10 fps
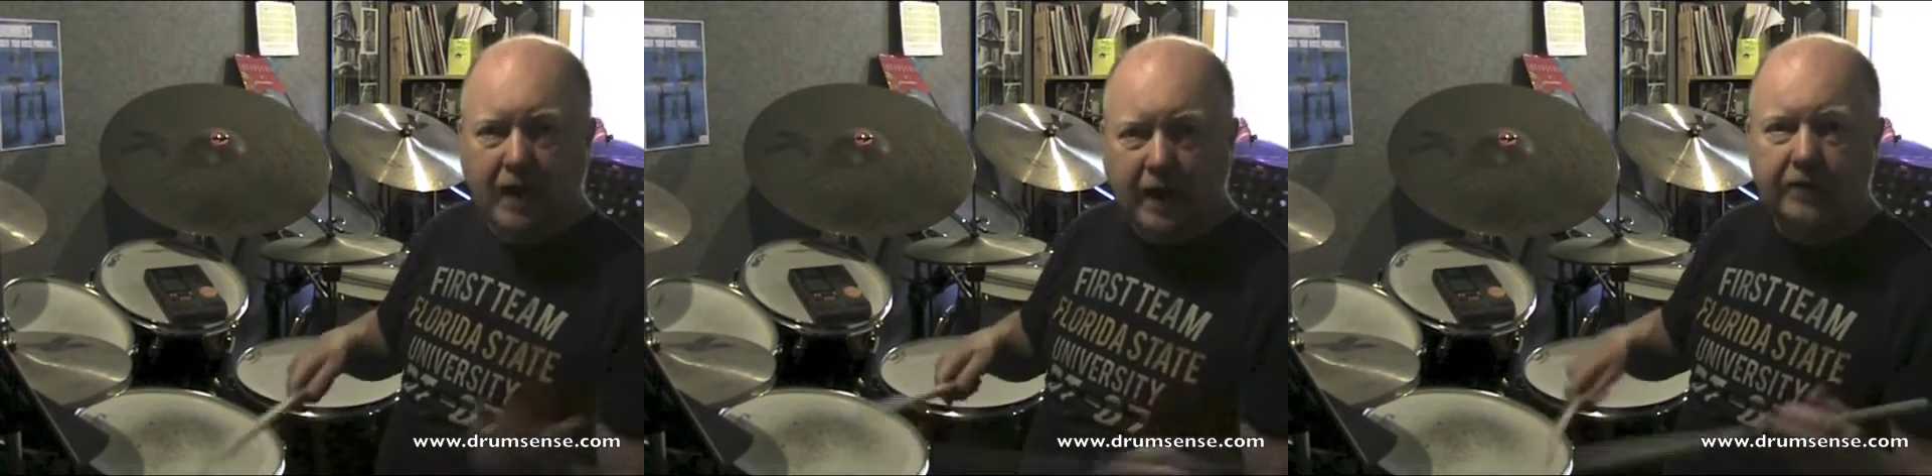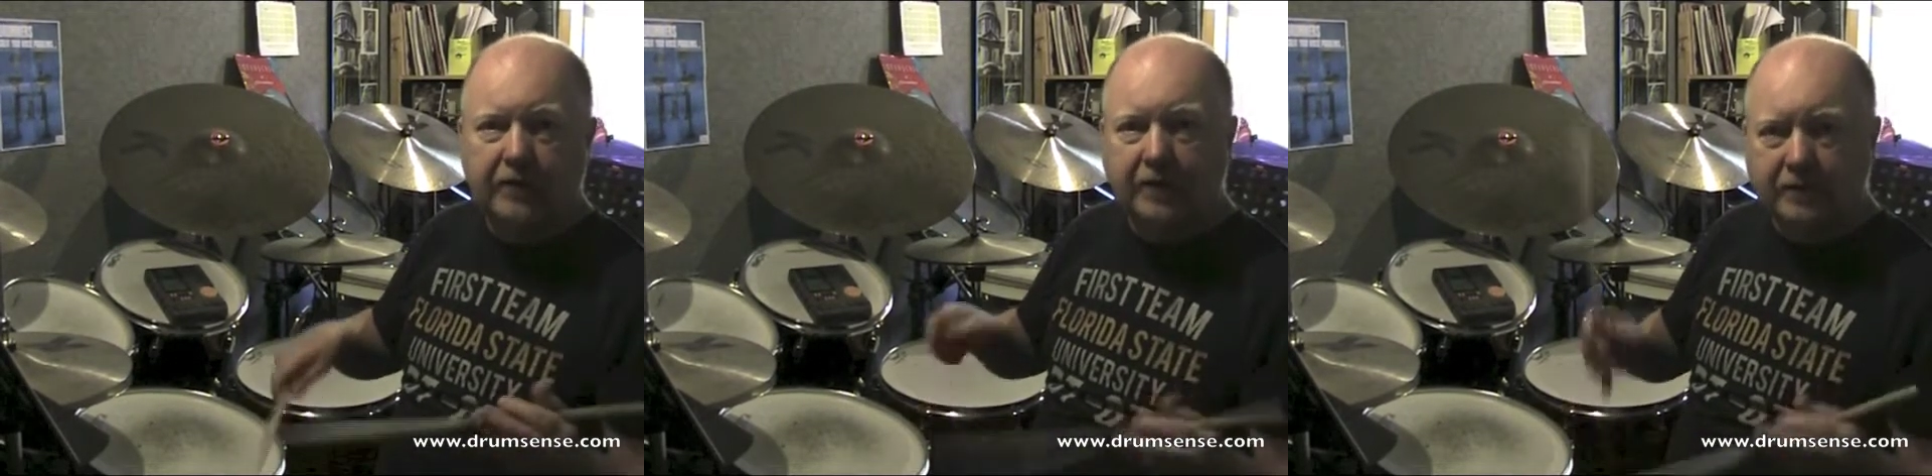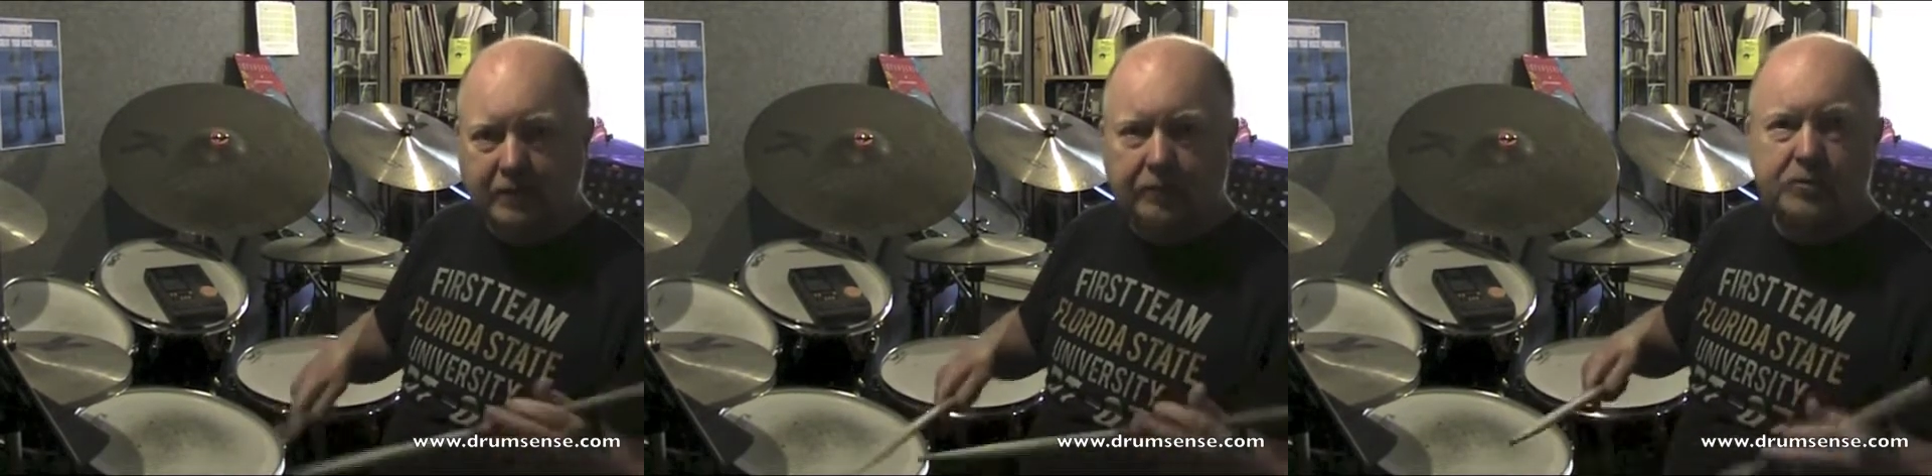
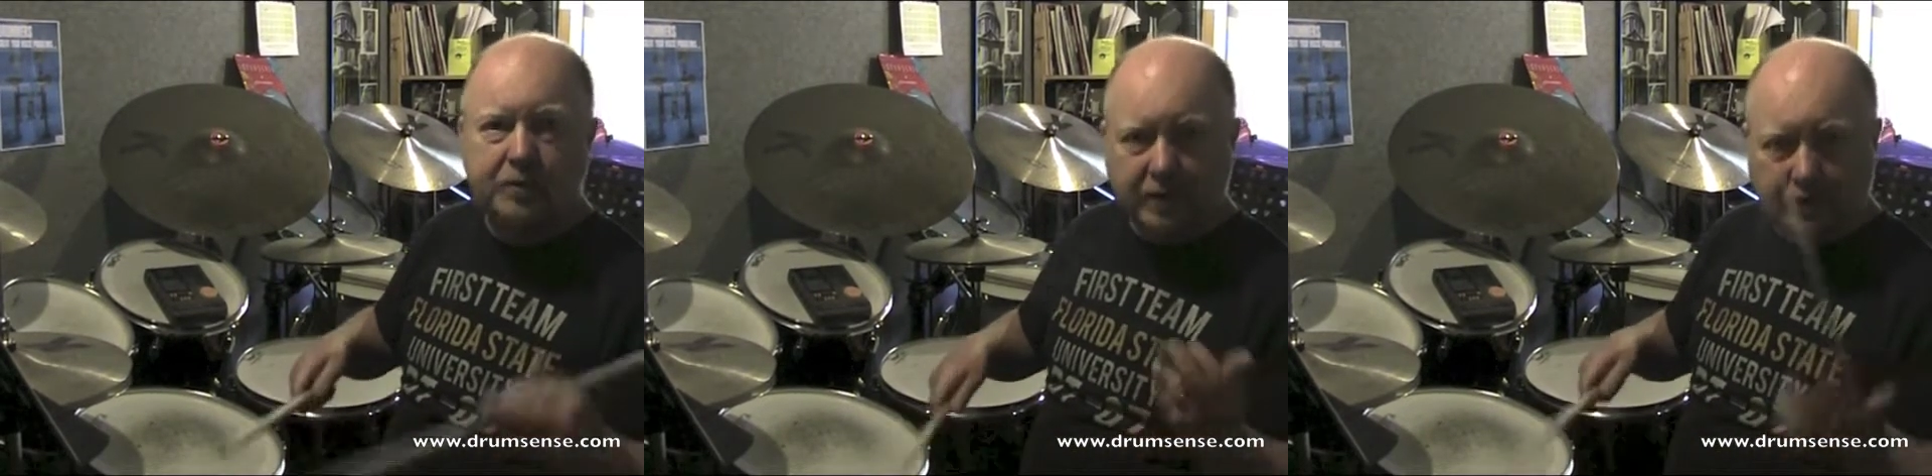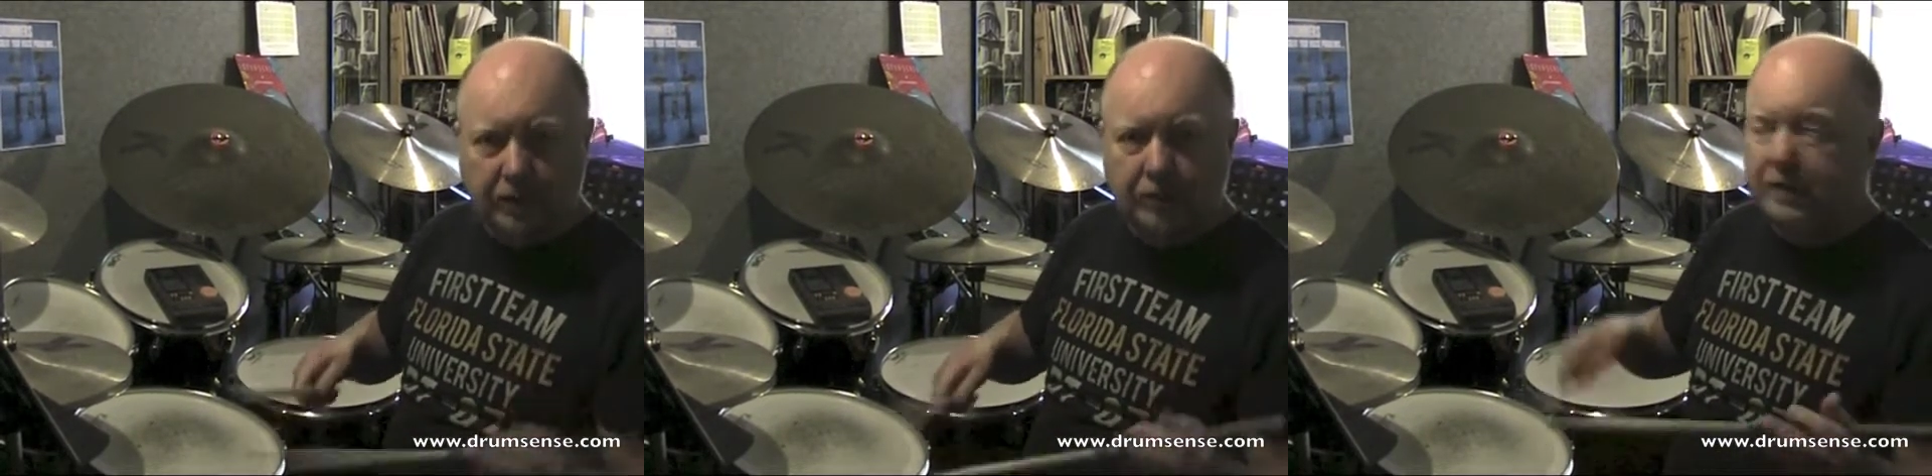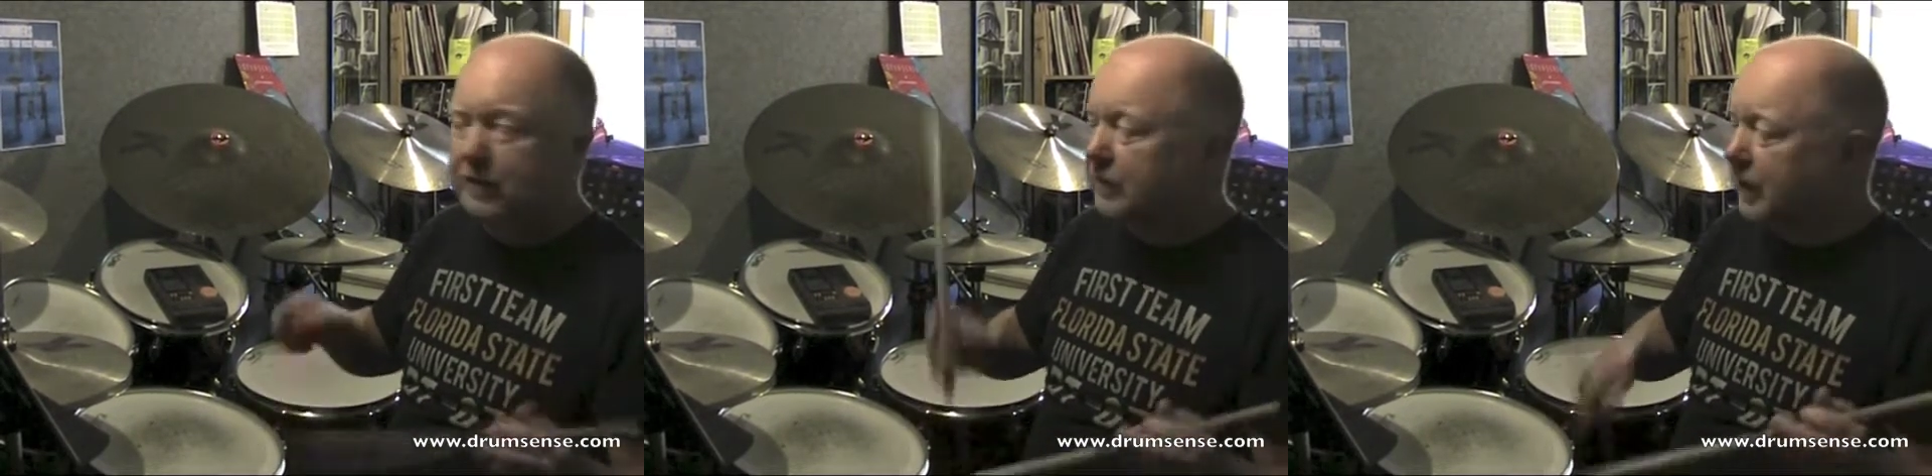accent, which we're going to use
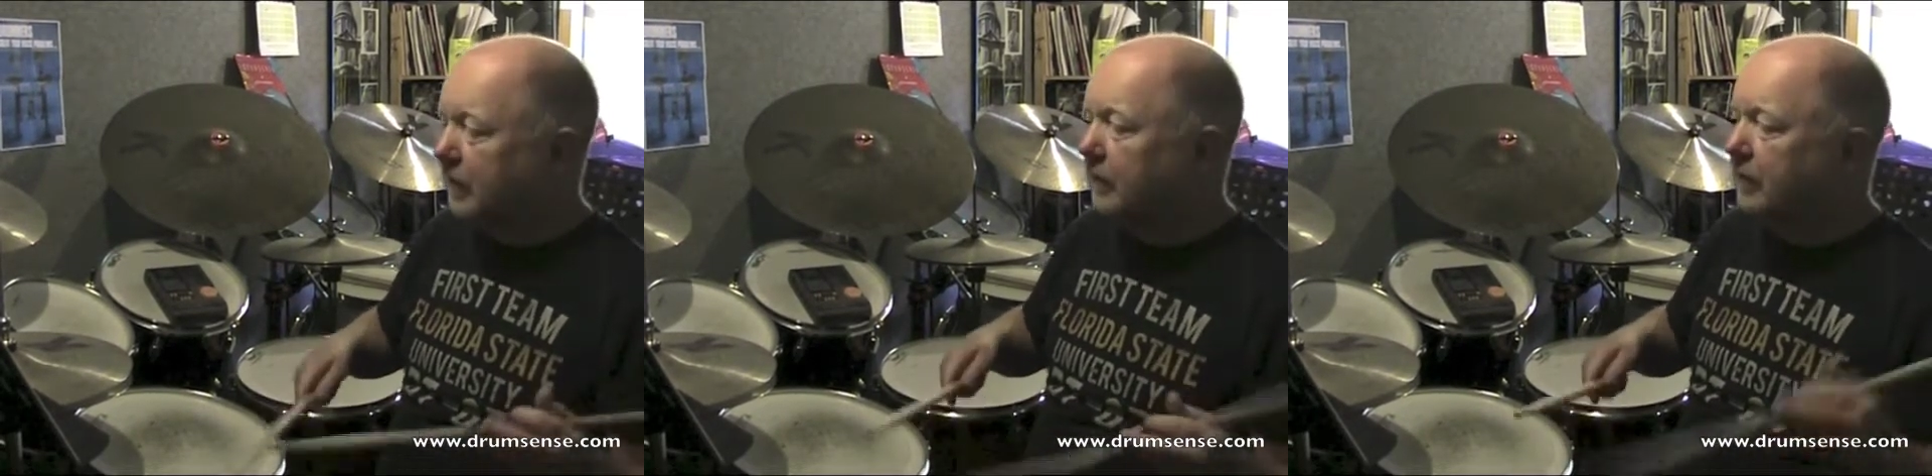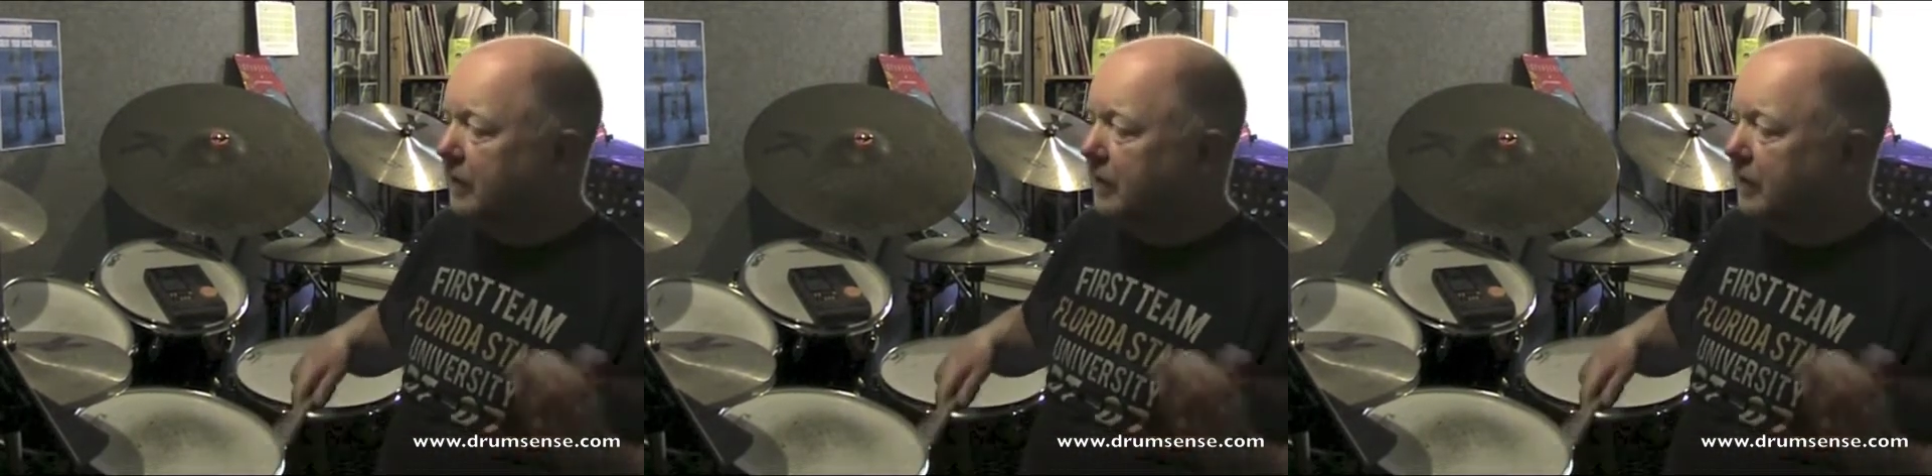in a second.